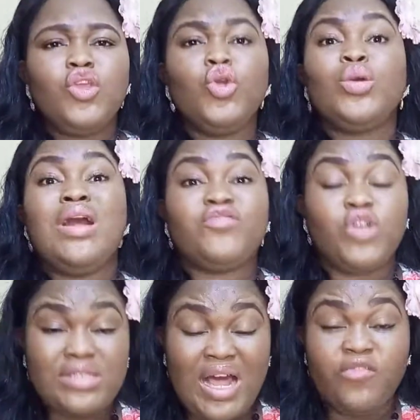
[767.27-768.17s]
you could have
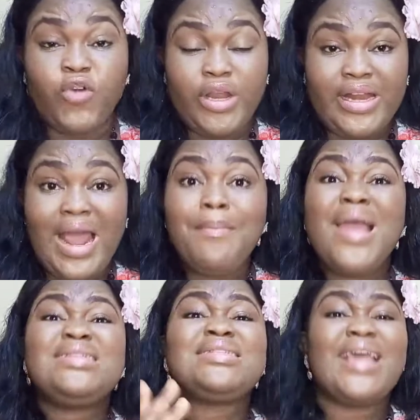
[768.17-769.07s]
just avoided. Am
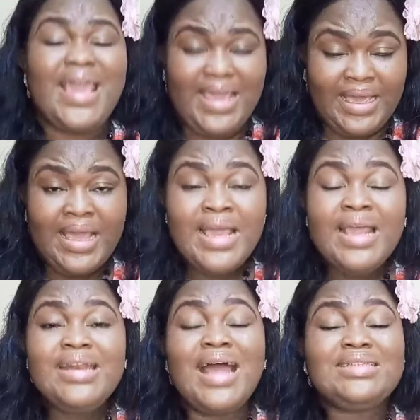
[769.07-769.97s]
I saying
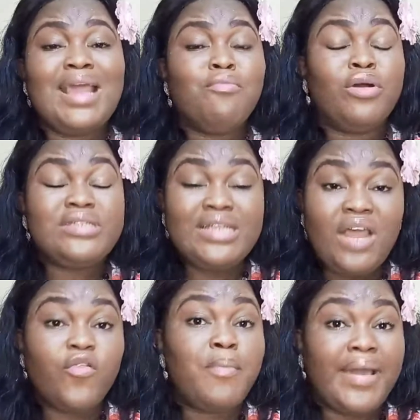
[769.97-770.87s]
that
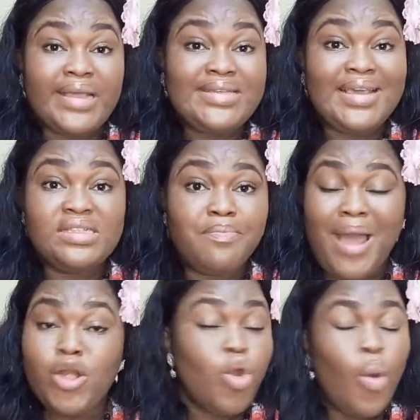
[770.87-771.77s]
multi-level marketing is
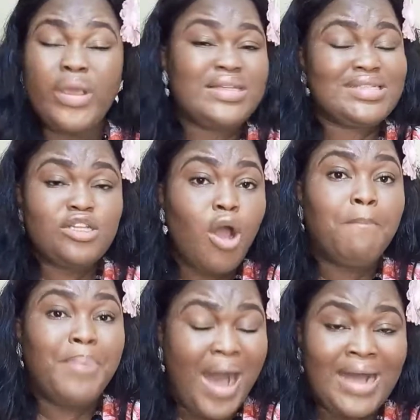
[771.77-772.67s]
bad? No, it's
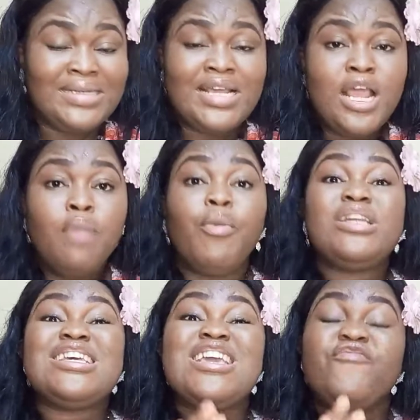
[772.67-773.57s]
not bad.
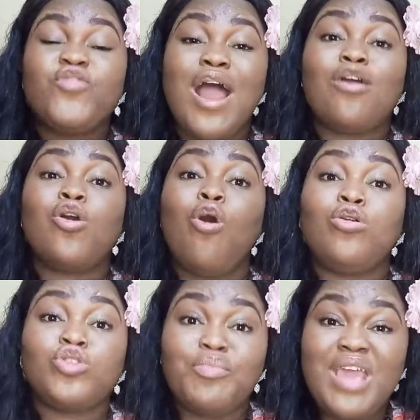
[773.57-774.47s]
But if you are
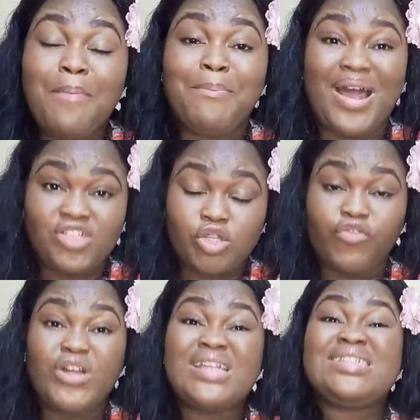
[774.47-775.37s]
called to be a pastor
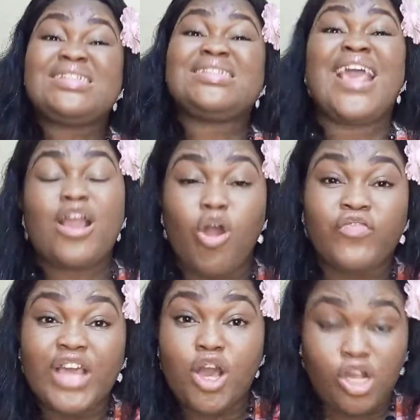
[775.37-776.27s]
for the sake
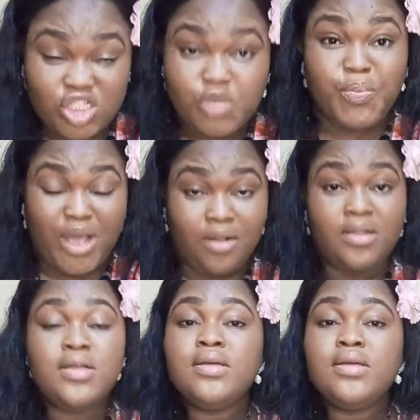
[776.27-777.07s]
of the gospel,